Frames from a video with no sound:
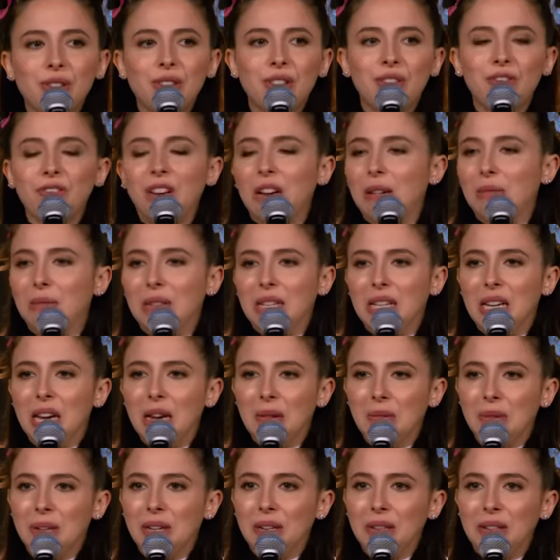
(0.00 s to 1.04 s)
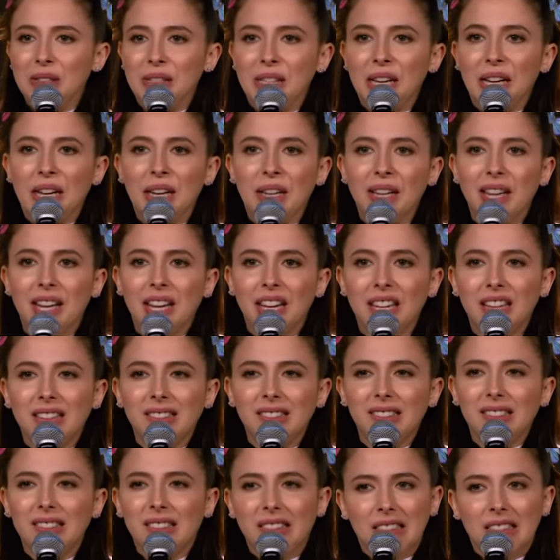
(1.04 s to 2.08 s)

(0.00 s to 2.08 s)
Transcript: it was a family diamond, I was kind of like,